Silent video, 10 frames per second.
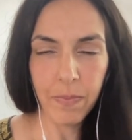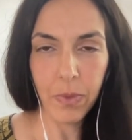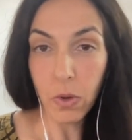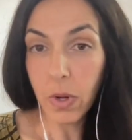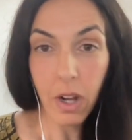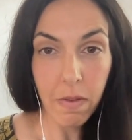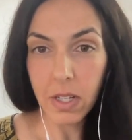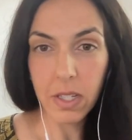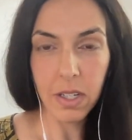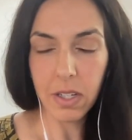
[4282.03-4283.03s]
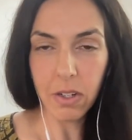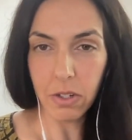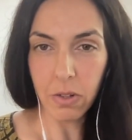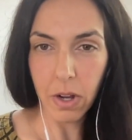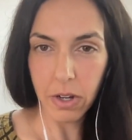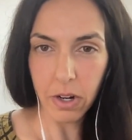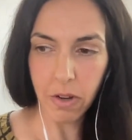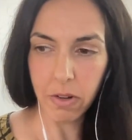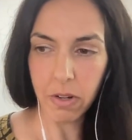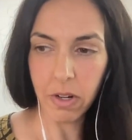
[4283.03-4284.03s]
You can obviously still do all your own